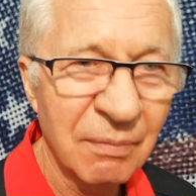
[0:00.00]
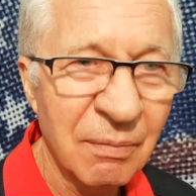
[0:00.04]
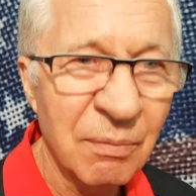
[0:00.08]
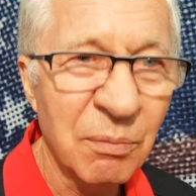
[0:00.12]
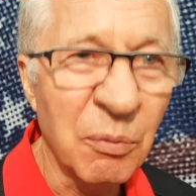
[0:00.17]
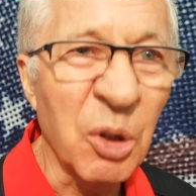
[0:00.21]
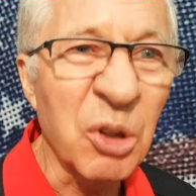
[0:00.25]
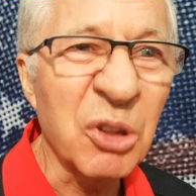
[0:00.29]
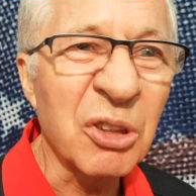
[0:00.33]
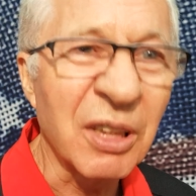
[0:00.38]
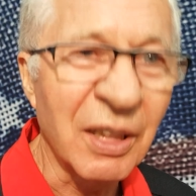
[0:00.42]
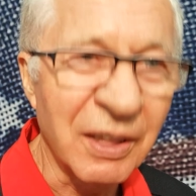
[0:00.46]

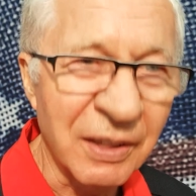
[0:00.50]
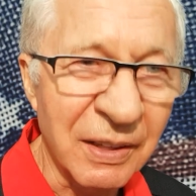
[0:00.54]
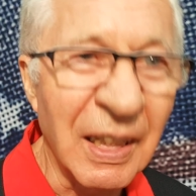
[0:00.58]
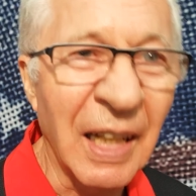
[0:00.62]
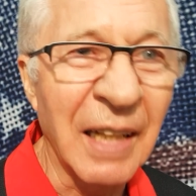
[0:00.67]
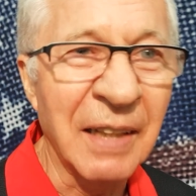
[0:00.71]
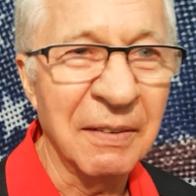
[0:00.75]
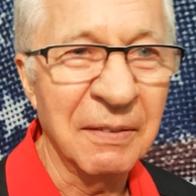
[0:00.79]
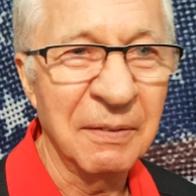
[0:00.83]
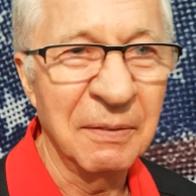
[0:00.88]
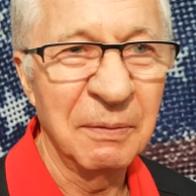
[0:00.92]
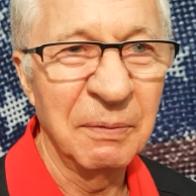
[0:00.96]
mostly
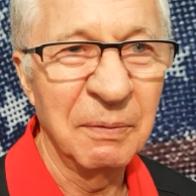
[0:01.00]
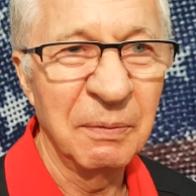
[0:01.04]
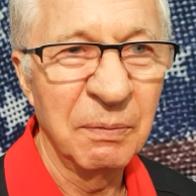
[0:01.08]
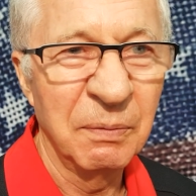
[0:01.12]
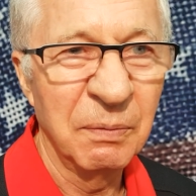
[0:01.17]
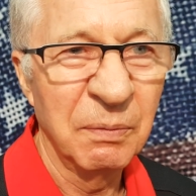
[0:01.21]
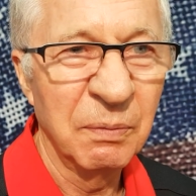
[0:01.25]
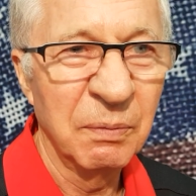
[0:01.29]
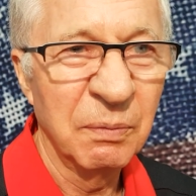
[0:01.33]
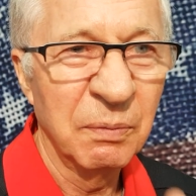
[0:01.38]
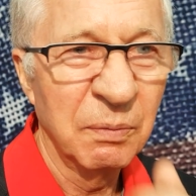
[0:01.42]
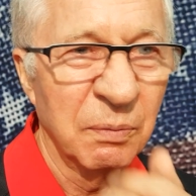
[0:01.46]
done.
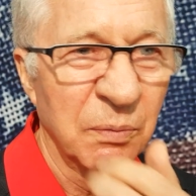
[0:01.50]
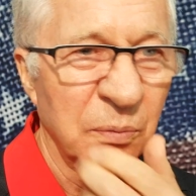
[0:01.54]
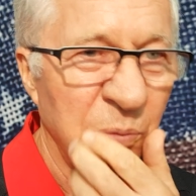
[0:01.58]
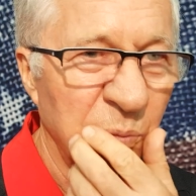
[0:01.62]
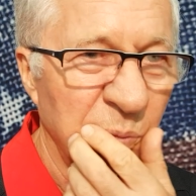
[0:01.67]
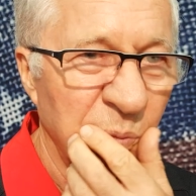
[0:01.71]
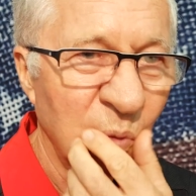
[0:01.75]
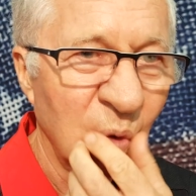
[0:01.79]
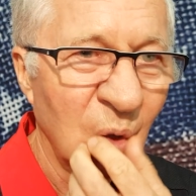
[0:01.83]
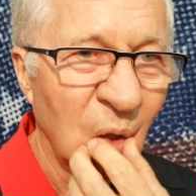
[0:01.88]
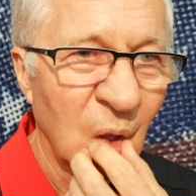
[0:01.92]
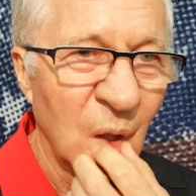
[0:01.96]

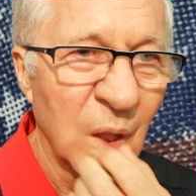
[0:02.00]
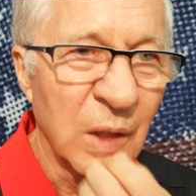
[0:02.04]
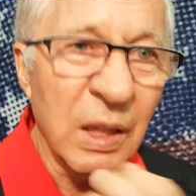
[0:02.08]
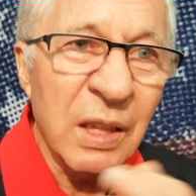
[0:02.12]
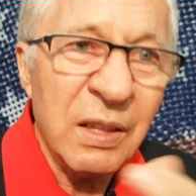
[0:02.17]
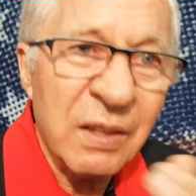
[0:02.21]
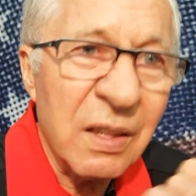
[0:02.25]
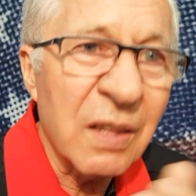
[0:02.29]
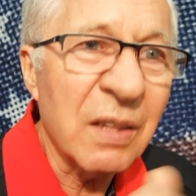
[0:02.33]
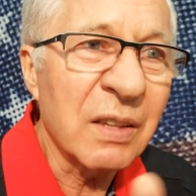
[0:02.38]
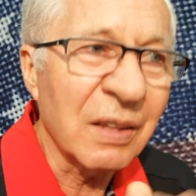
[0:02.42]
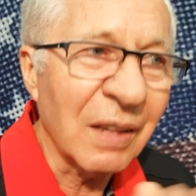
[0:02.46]

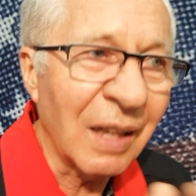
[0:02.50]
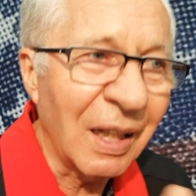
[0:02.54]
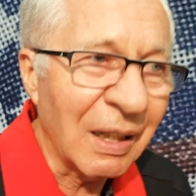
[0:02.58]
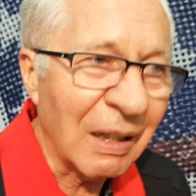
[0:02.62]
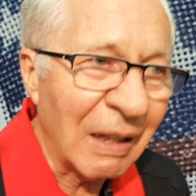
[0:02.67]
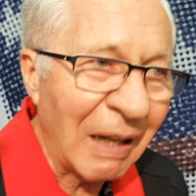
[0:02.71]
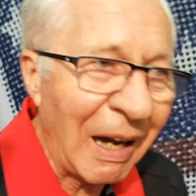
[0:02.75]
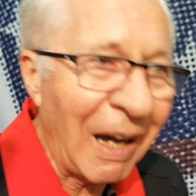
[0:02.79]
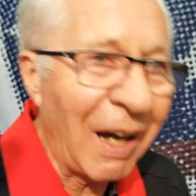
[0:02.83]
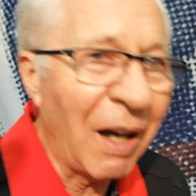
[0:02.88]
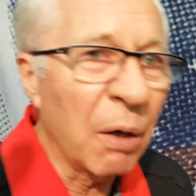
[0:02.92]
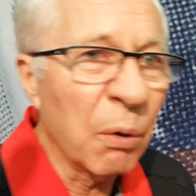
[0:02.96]
This is
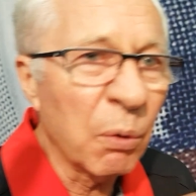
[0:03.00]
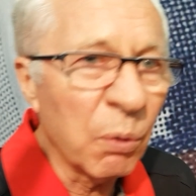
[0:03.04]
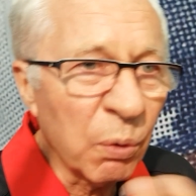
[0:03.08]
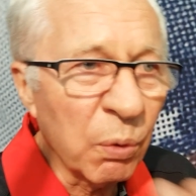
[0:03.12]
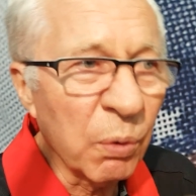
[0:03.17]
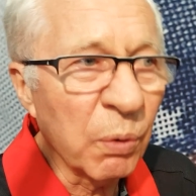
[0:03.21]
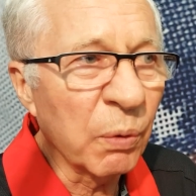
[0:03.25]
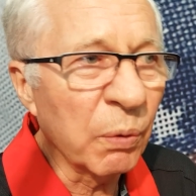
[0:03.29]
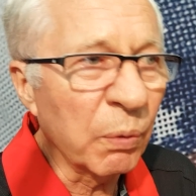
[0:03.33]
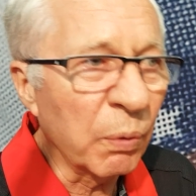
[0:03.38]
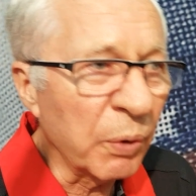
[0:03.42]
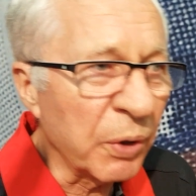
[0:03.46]
how
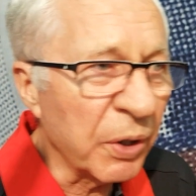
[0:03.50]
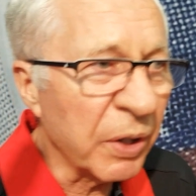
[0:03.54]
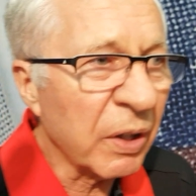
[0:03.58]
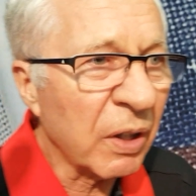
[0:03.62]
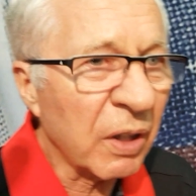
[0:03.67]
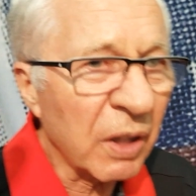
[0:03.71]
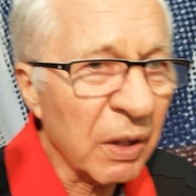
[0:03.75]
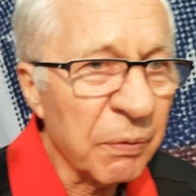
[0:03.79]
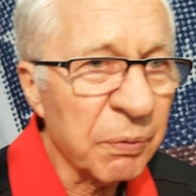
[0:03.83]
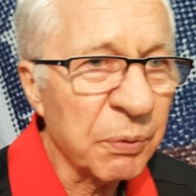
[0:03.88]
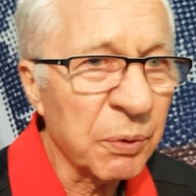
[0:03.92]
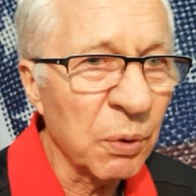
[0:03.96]
we
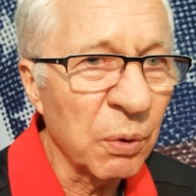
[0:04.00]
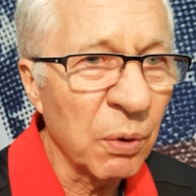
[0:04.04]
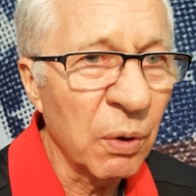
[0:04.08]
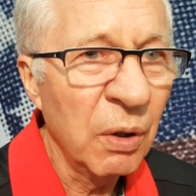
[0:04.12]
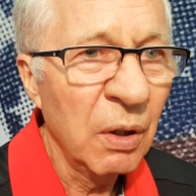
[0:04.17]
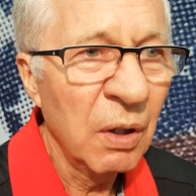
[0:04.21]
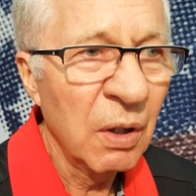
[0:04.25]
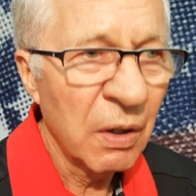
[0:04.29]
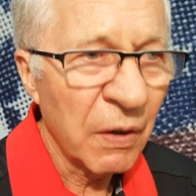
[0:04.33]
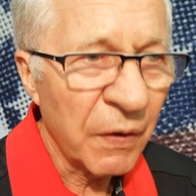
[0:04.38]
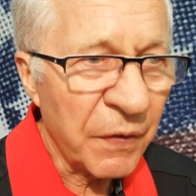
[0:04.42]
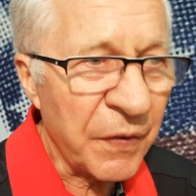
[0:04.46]
have to
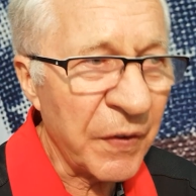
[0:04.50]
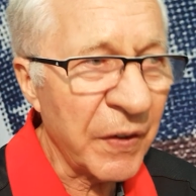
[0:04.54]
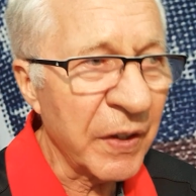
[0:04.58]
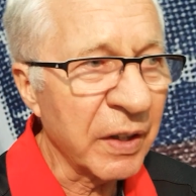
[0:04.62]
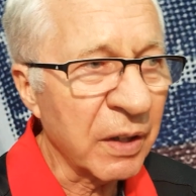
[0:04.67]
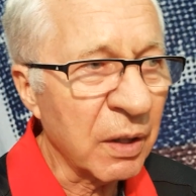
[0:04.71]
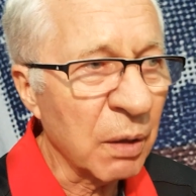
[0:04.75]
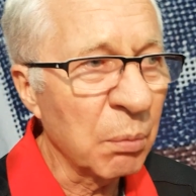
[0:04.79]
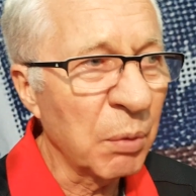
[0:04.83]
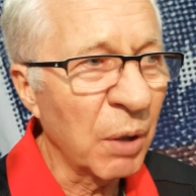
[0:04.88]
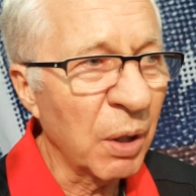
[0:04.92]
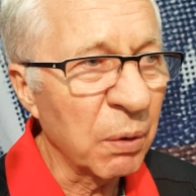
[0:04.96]

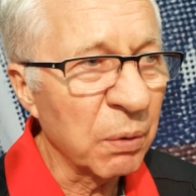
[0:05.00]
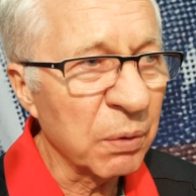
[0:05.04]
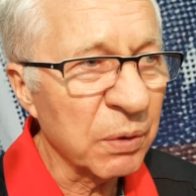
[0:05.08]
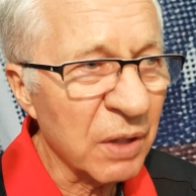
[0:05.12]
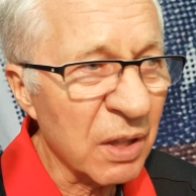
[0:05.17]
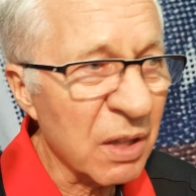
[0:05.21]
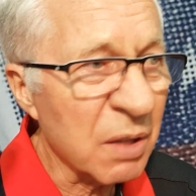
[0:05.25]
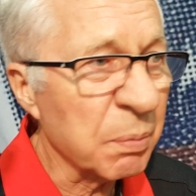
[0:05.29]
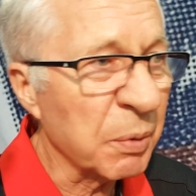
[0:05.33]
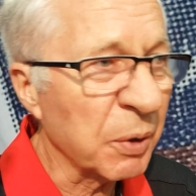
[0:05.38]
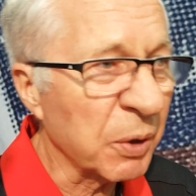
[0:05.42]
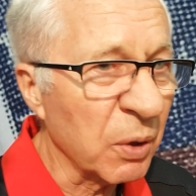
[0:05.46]
think about
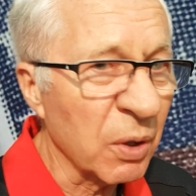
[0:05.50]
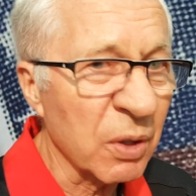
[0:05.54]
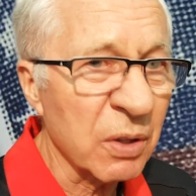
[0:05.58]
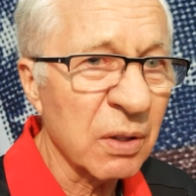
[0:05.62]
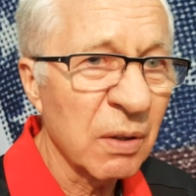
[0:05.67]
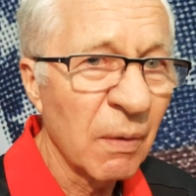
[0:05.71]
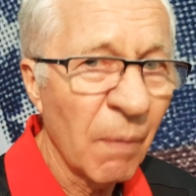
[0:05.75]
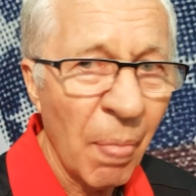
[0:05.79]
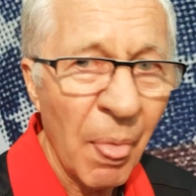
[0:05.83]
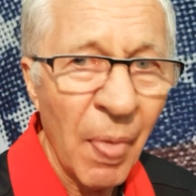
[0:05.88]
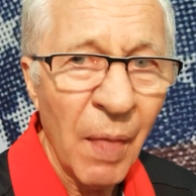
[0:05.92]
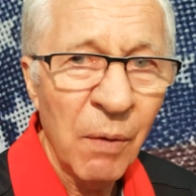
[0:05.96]
this, because
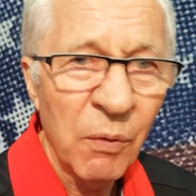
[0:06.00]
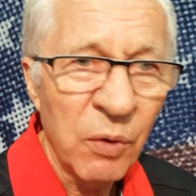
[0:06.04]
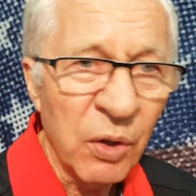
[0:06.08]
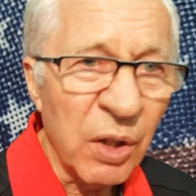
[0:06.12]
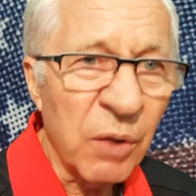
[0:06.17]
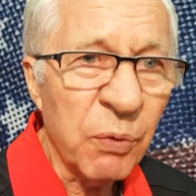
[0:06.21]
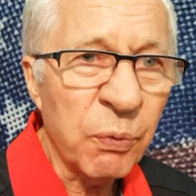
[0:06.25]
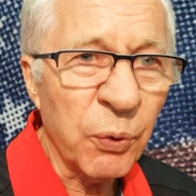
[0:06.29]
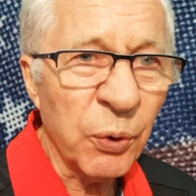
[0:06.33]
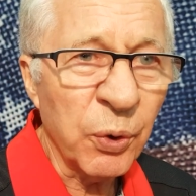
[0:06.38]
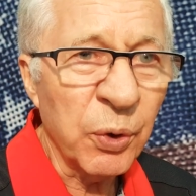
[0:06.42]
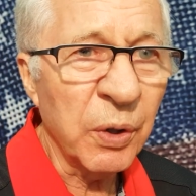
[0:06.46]

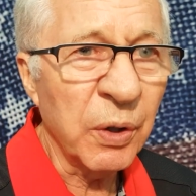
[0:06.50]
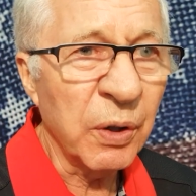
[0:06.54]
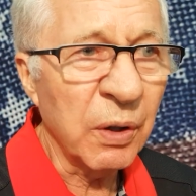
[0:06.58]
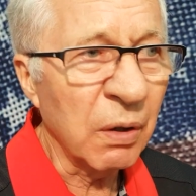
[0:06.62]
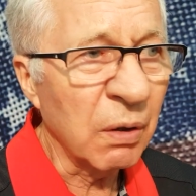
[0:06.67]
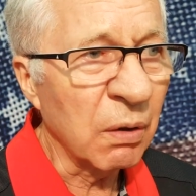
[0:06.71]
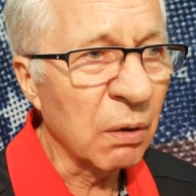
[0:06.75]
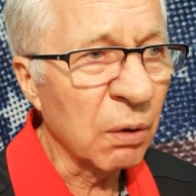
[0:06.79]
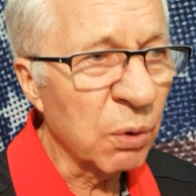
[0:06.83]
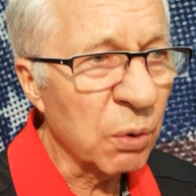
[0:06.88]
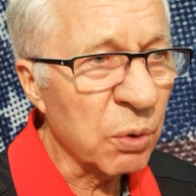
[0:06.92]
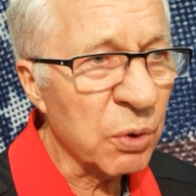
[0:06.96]
if we
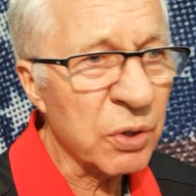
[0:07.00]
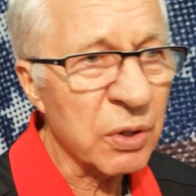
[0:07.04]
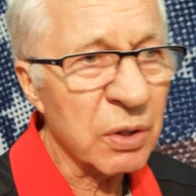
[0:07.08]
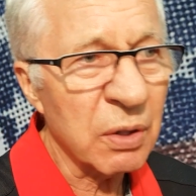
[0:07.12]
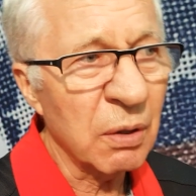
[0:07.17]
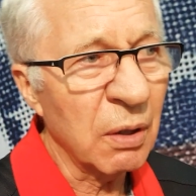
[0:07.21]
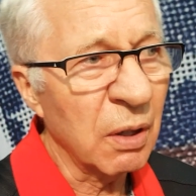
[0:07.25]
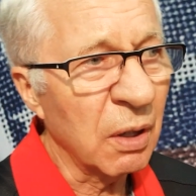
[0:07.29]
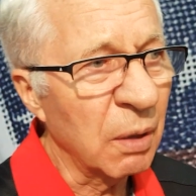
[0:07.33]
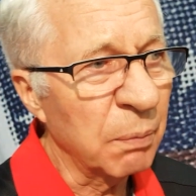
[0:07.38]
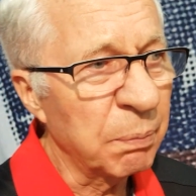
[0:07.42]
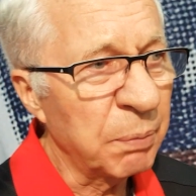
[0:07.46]
lose
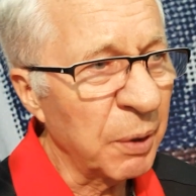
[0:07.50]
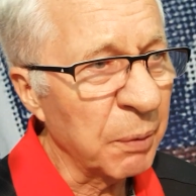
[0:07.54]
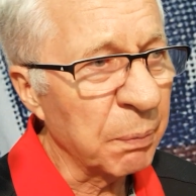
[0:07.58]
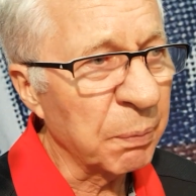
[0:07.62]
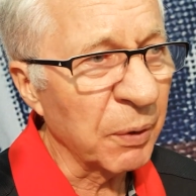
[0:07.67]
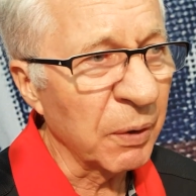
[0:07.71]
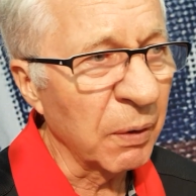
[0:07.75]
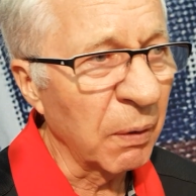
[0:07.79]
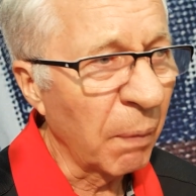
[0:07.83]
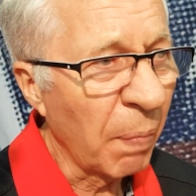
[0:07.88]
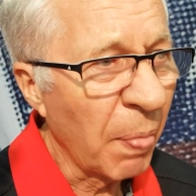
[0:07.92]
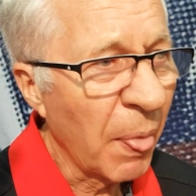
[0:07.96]

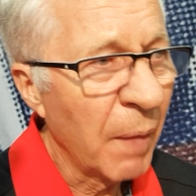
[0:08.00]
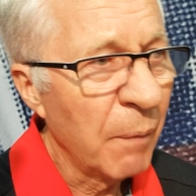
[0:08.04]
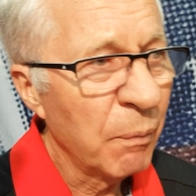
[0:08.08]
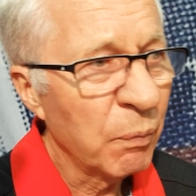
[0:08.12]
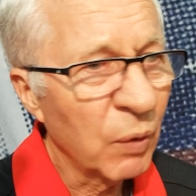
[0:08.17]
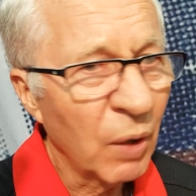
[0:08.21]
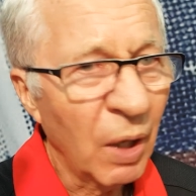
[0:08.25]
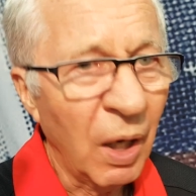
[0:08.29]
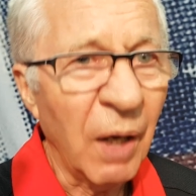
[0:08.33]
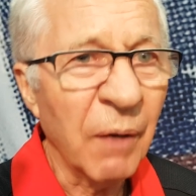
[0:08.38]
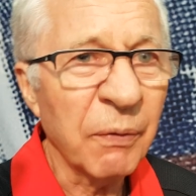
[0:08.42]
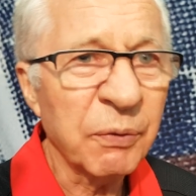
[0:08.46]
people
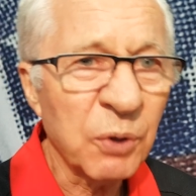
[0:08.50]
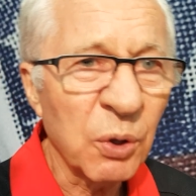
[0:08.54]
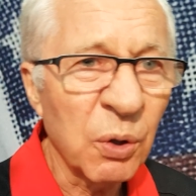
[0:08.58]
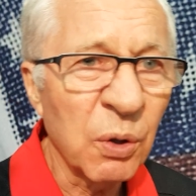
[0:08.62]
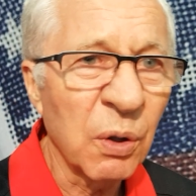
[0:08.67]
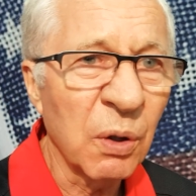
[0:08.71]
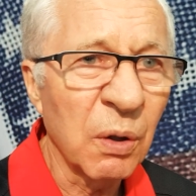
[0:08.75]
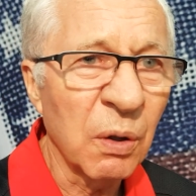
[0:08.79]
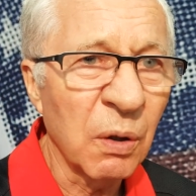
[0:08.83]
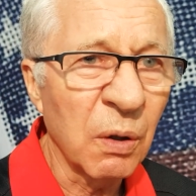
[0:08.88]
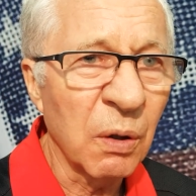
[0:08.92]
after